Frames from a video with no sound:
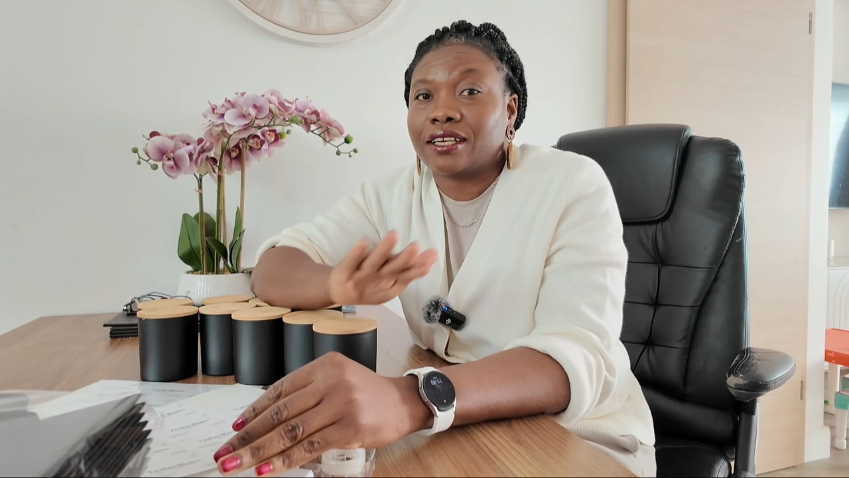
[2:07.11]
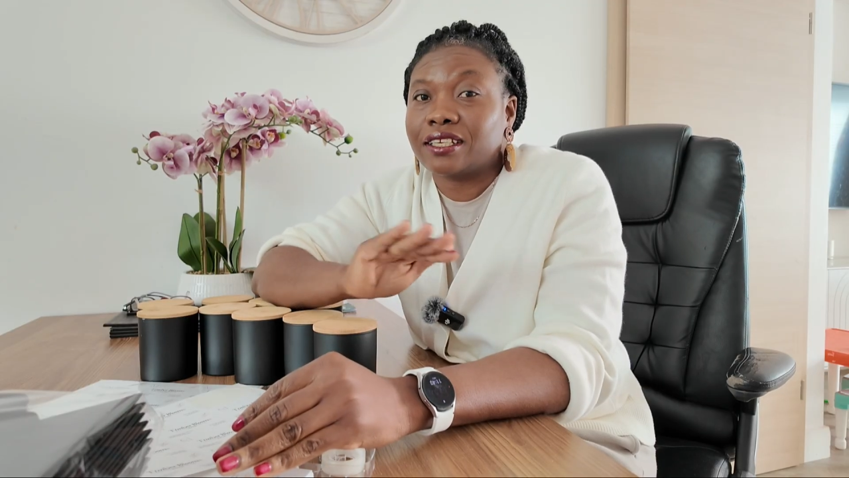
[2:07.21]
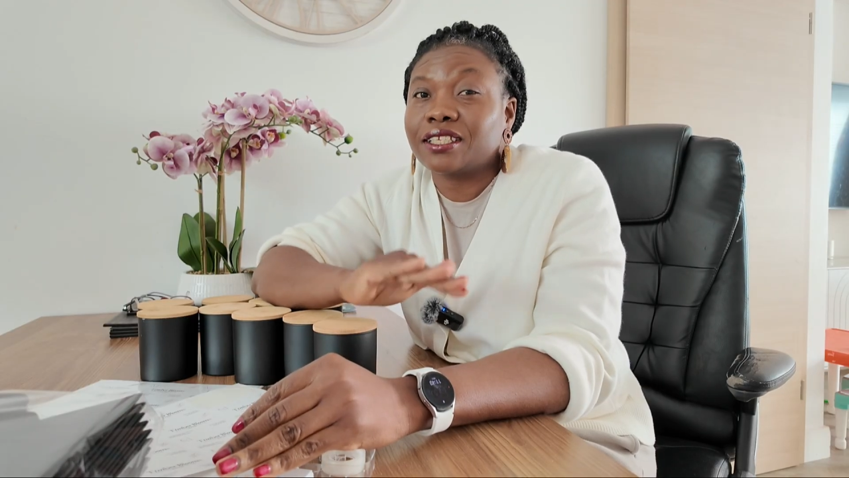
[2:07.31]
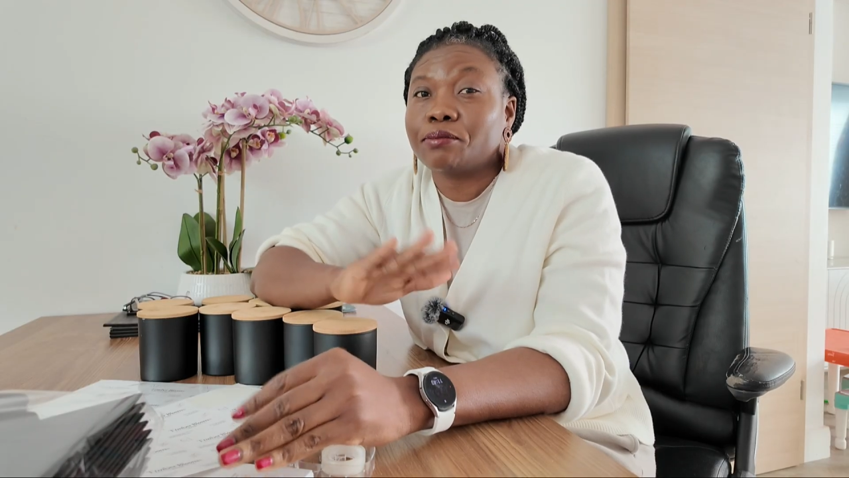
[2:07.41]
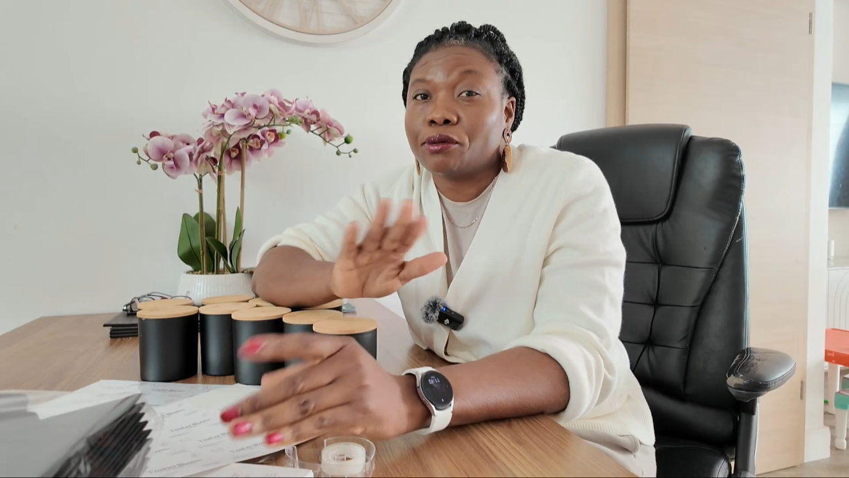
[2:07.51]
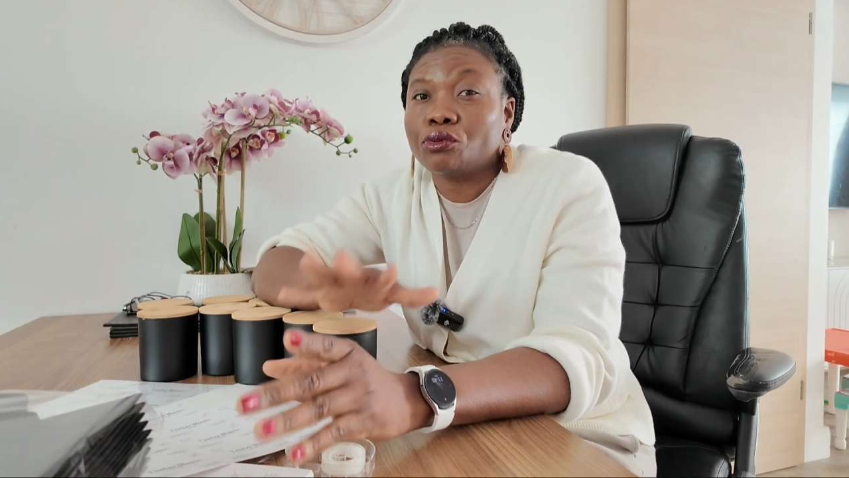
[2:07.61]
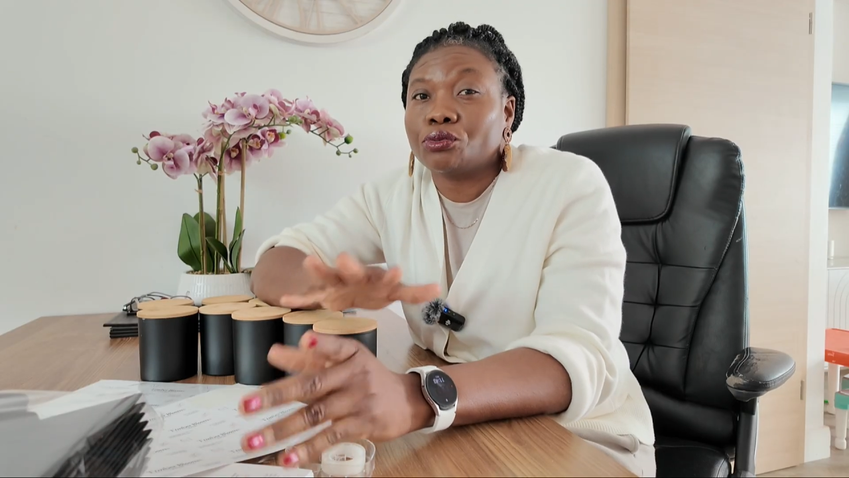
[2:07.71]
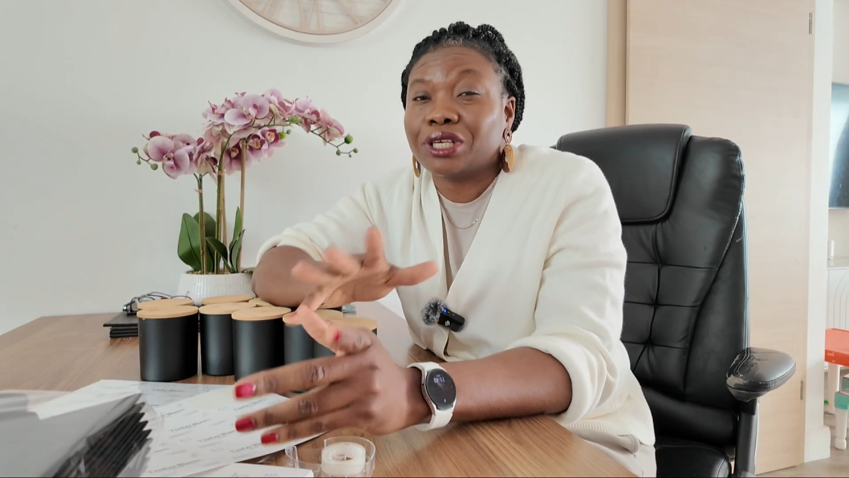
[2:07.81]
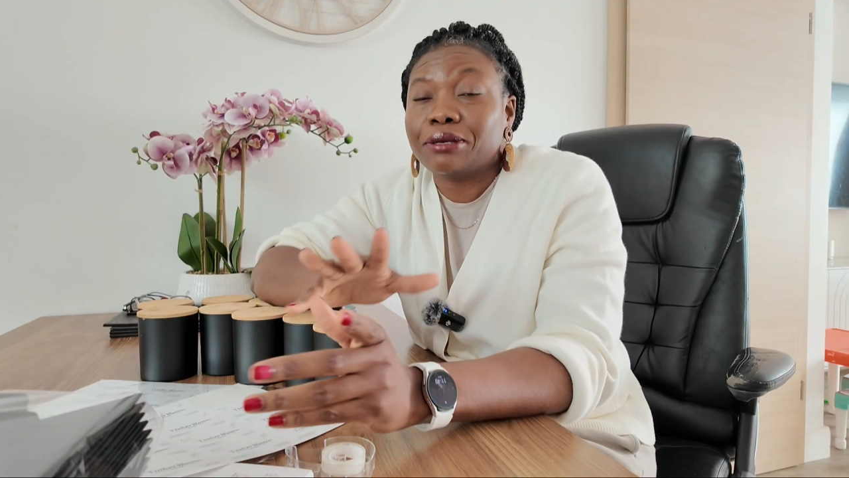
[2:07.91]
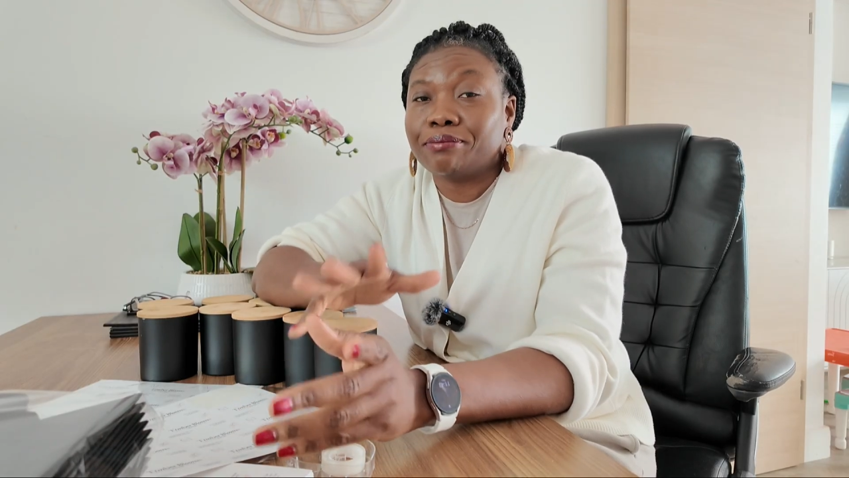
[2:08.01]
and I see people
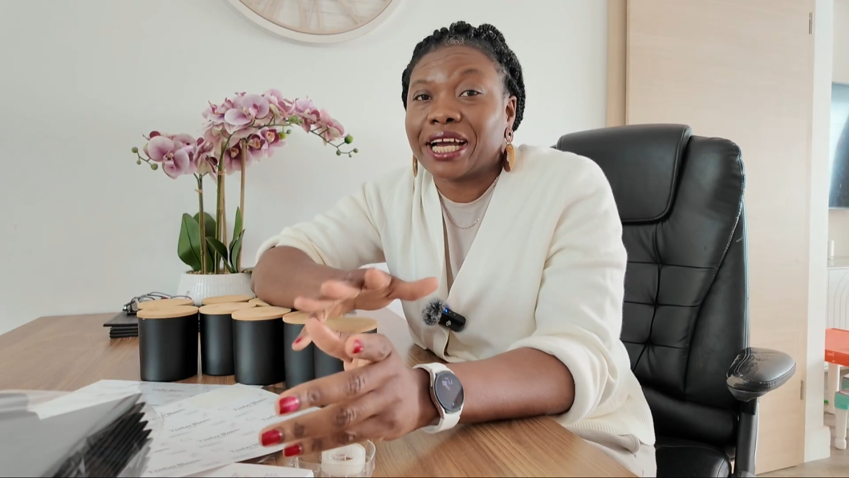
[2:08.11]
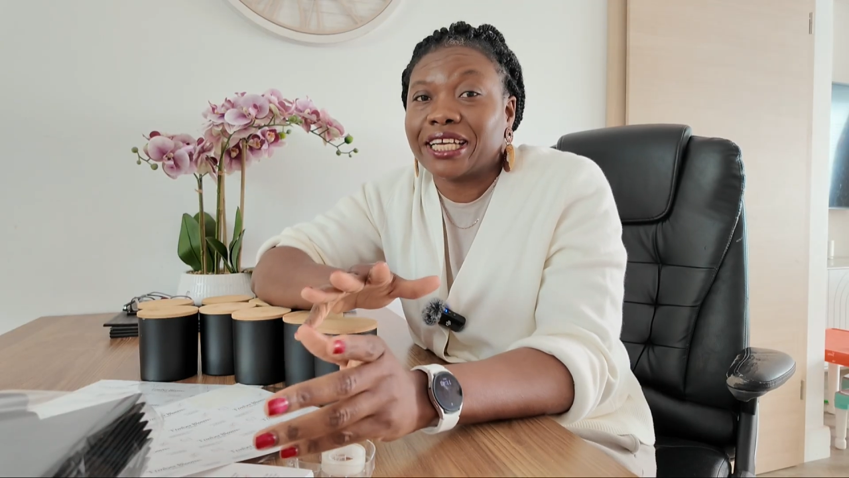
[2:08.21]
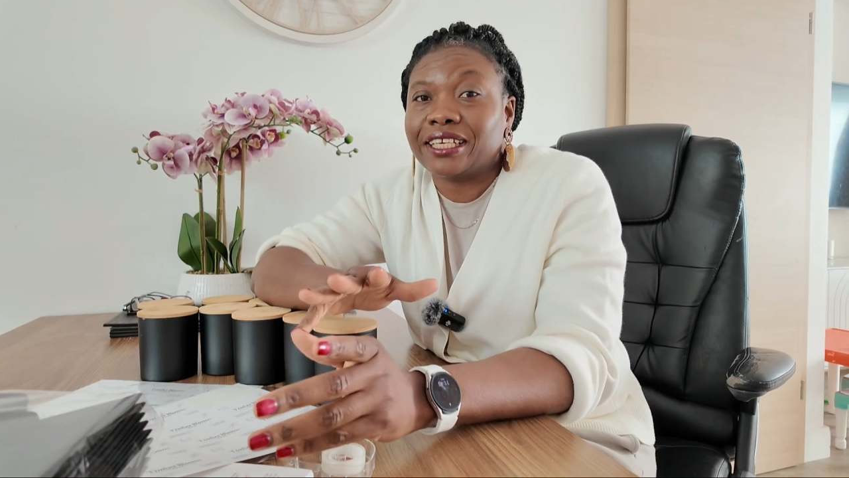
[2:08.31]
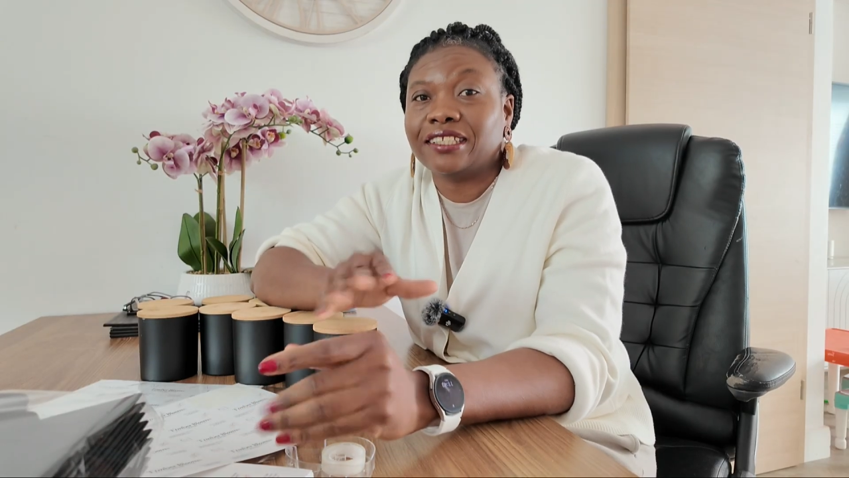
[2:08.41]
really buying